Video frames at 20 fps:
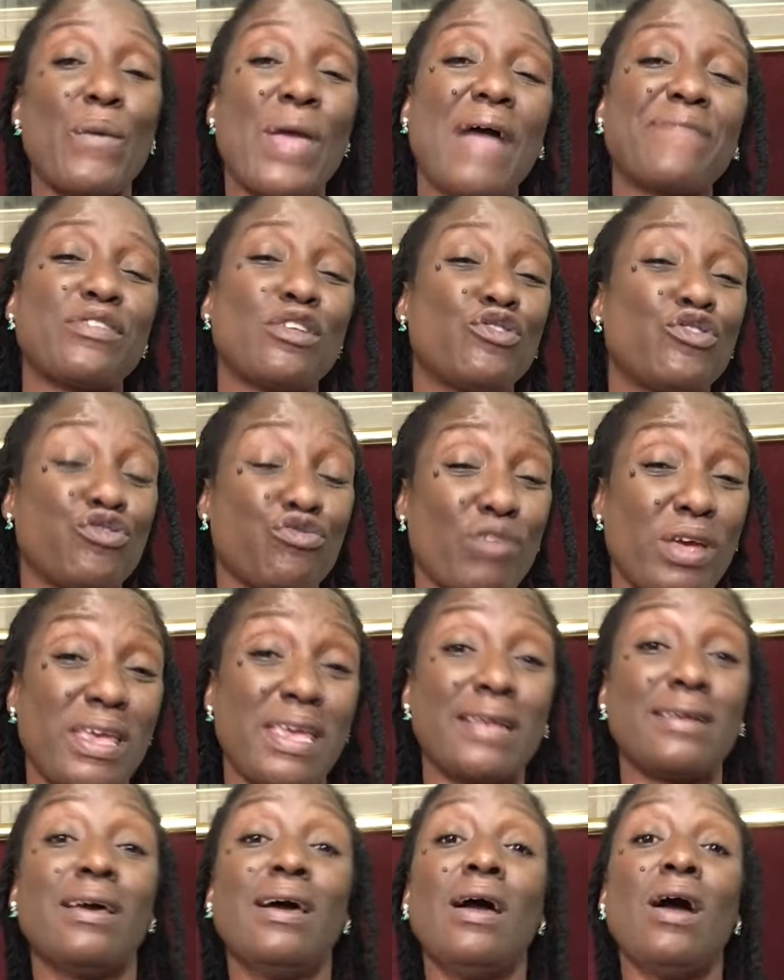We have to
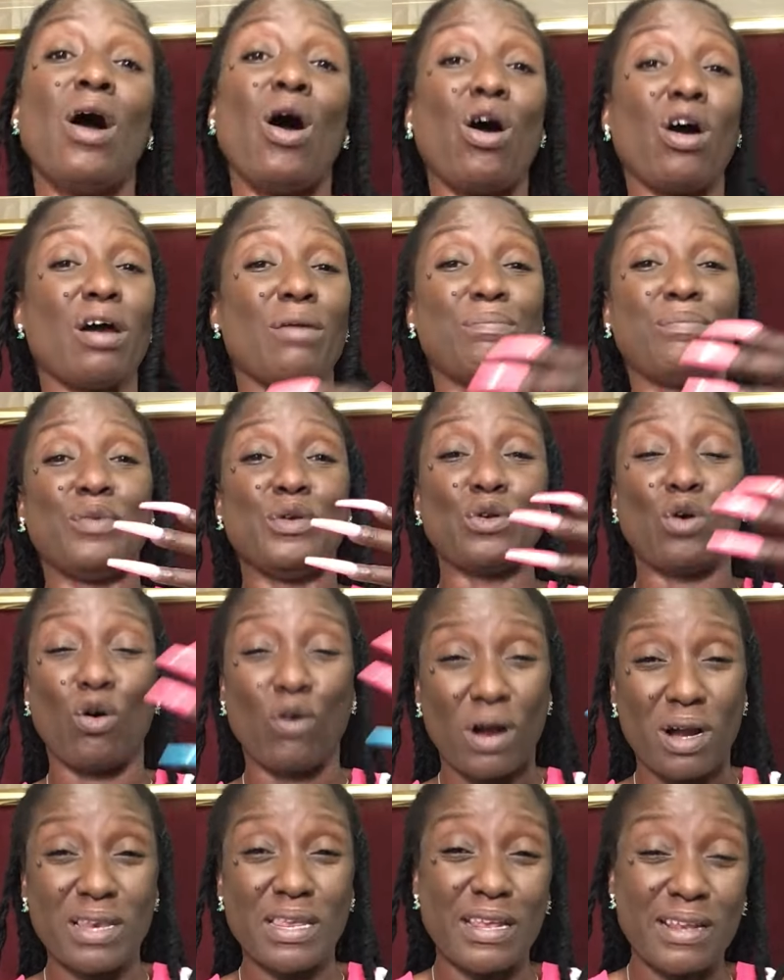drain our, you know,
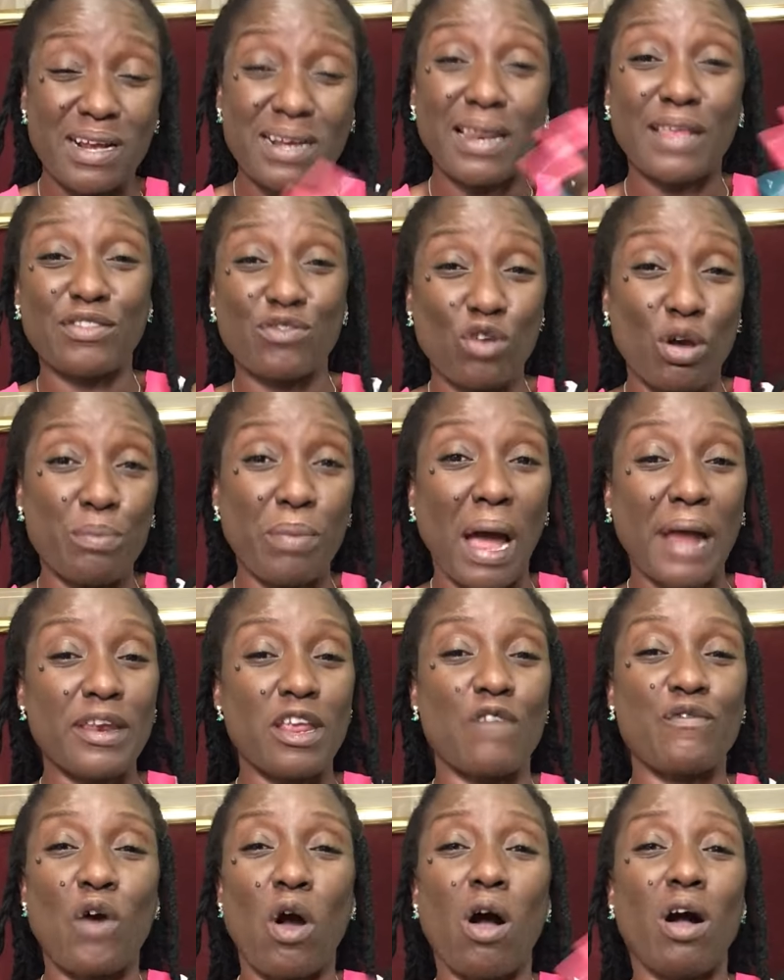clean, cleanse our
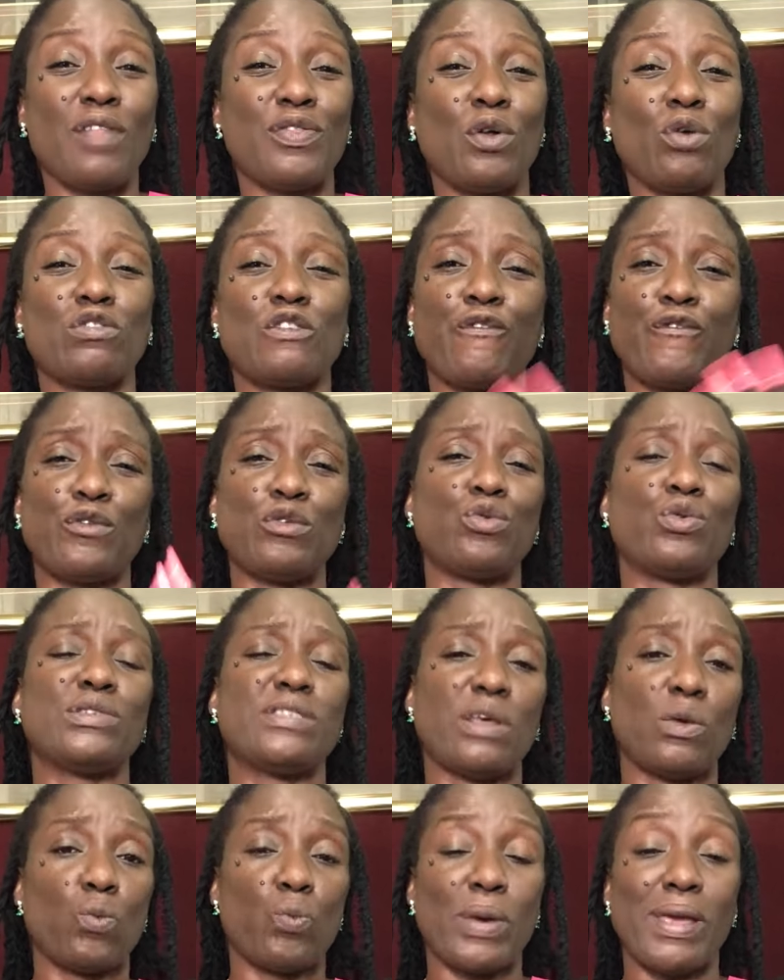body of all those
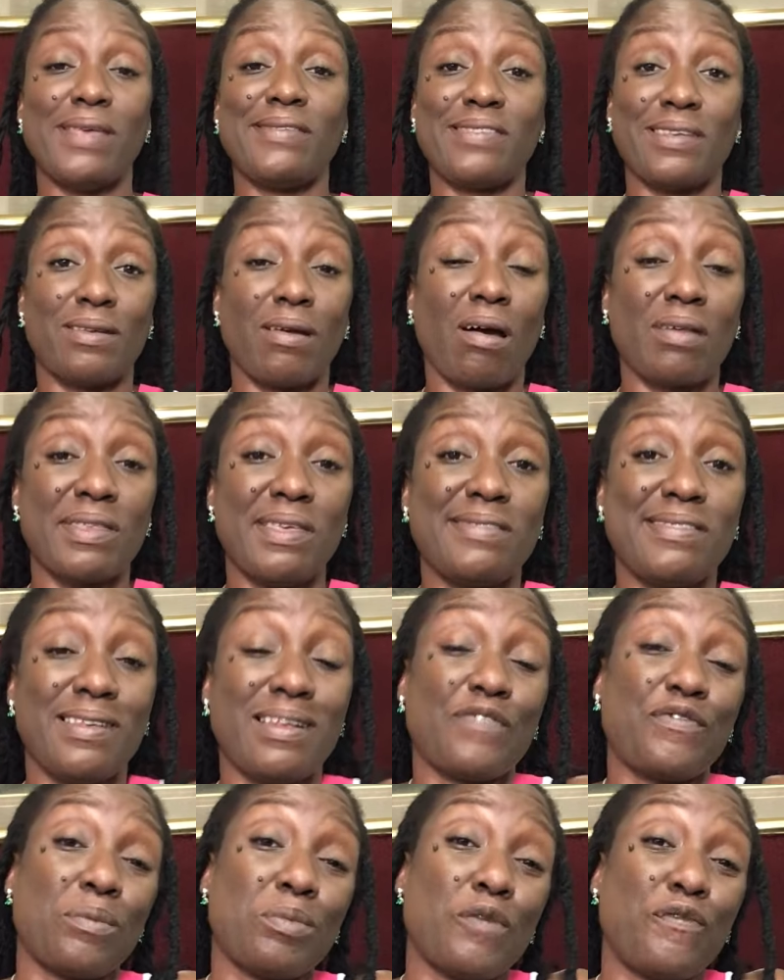fluids and waste and all these
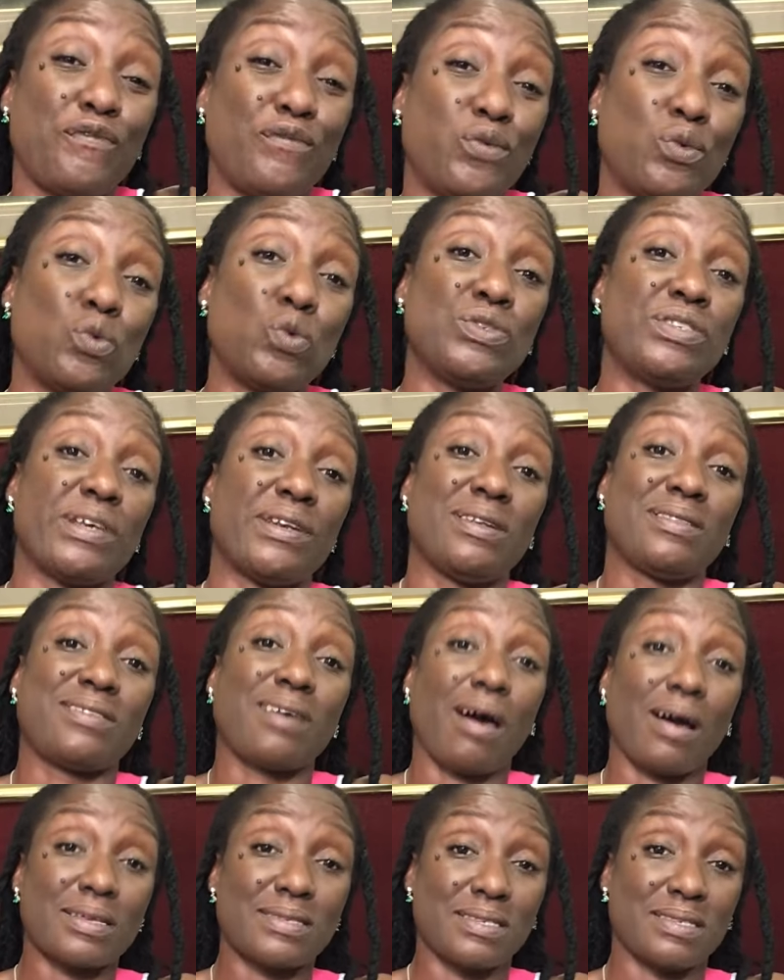things from the foods and the
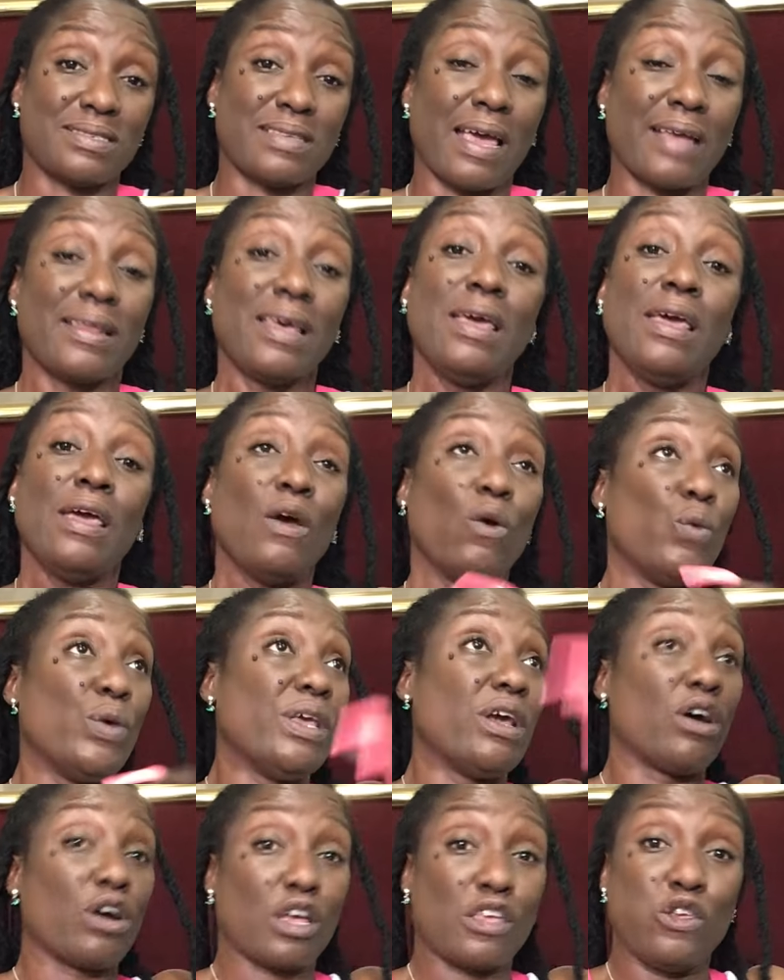toxins that
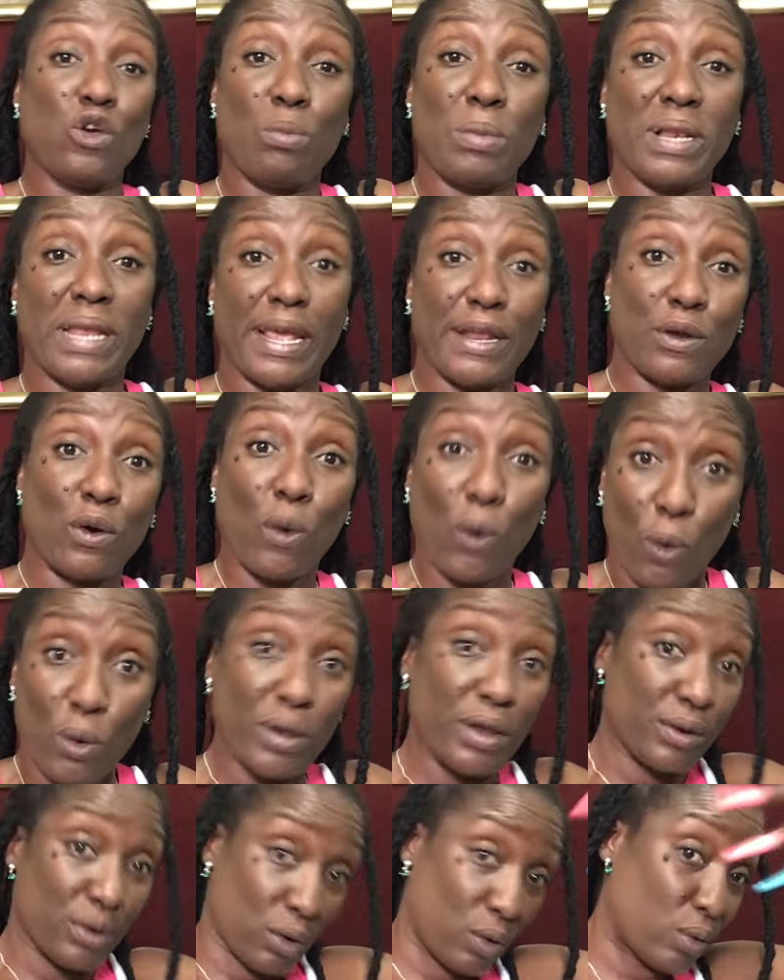we accumulate
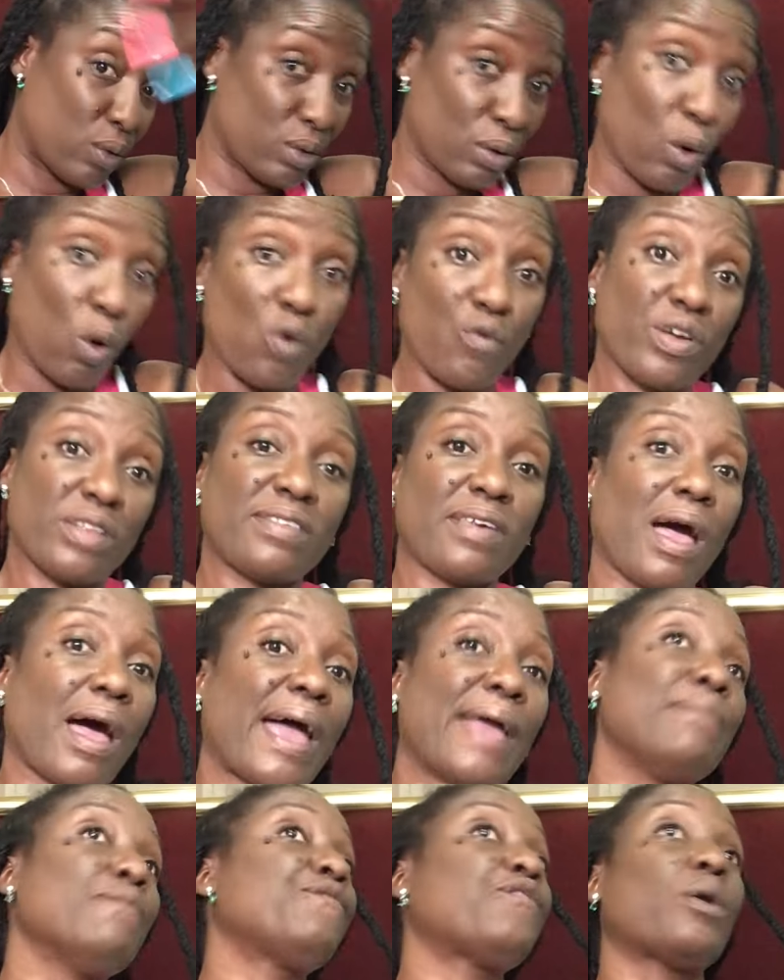you know over
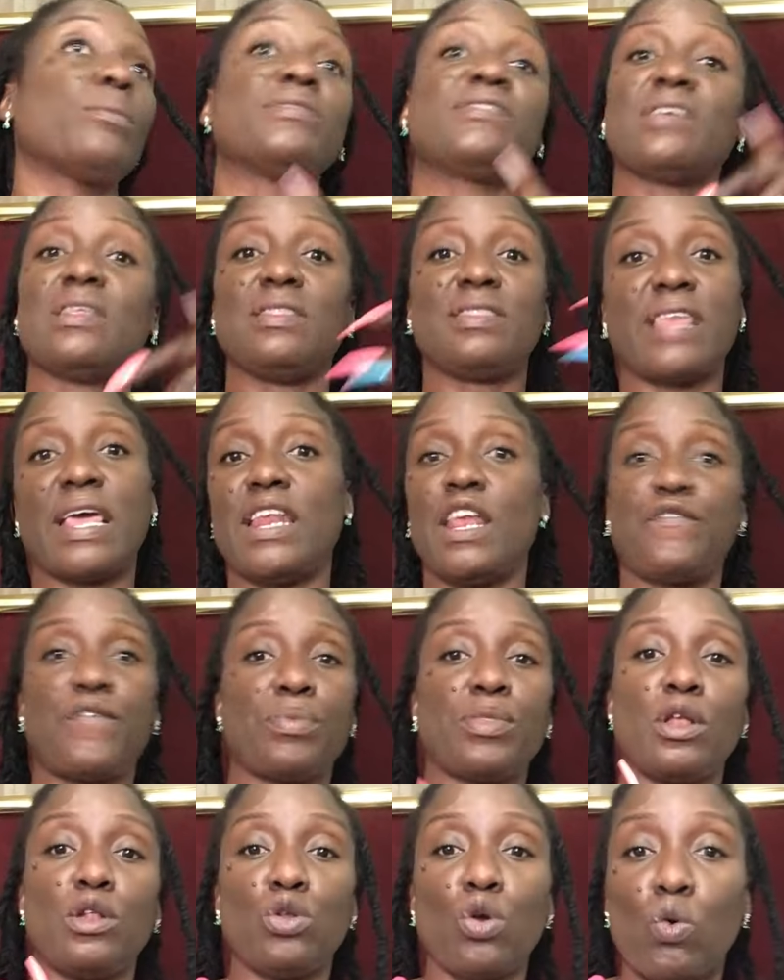time from synthetic
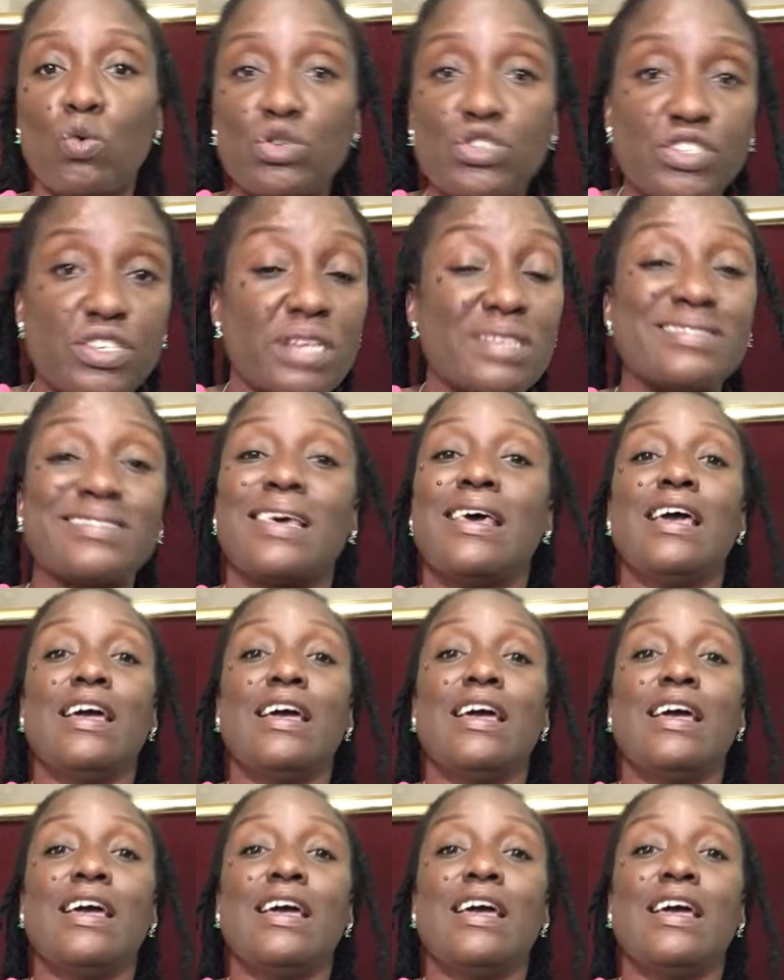from the lotions